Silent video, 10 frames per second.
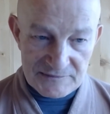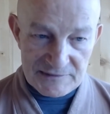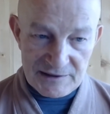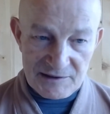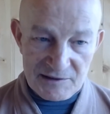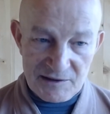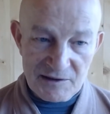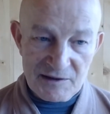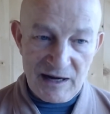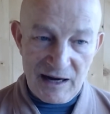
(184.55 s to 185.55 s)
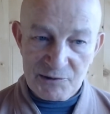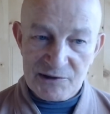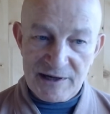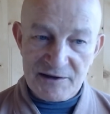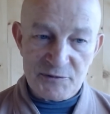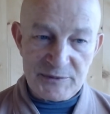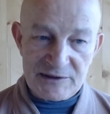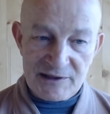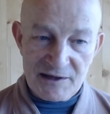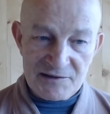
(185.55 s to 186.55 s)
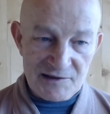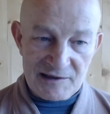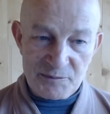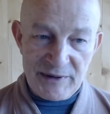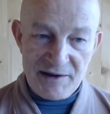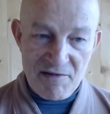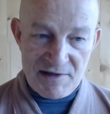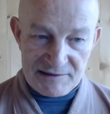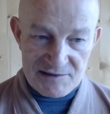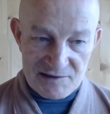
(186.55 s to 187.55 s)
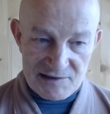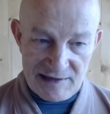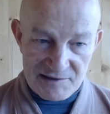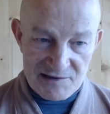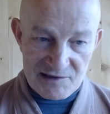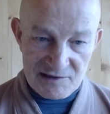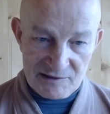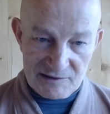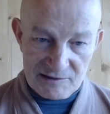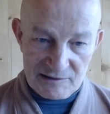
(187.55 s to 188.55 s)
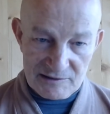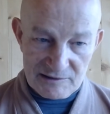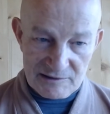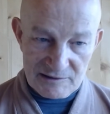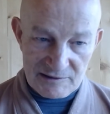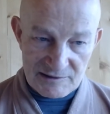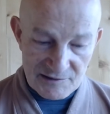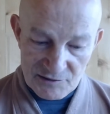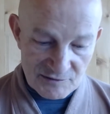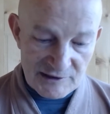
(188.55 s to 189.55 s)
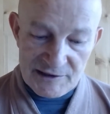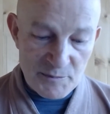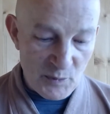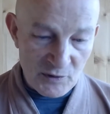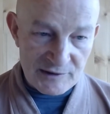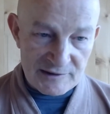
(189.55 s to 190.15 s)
in our experience can make sense. This is very important.